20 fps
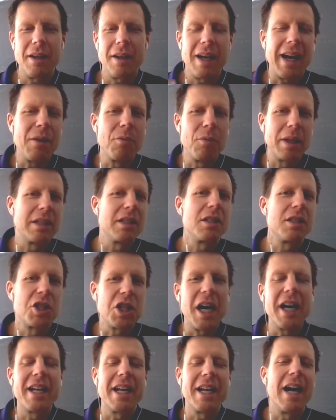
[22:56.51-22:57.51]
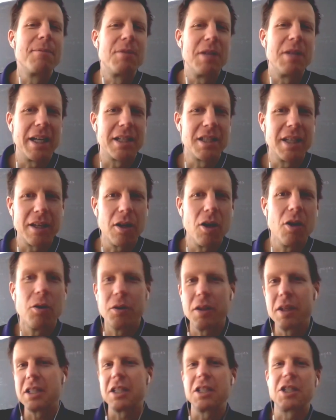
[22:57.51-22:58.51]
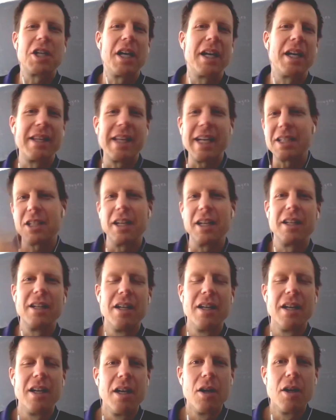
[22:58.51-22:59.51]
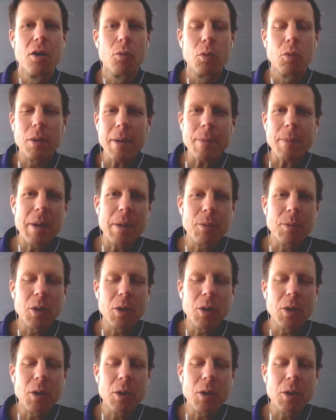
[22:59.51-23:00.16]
I read shiny objects like, oh, this oh, is yeah. shiny, that's shiny. What about people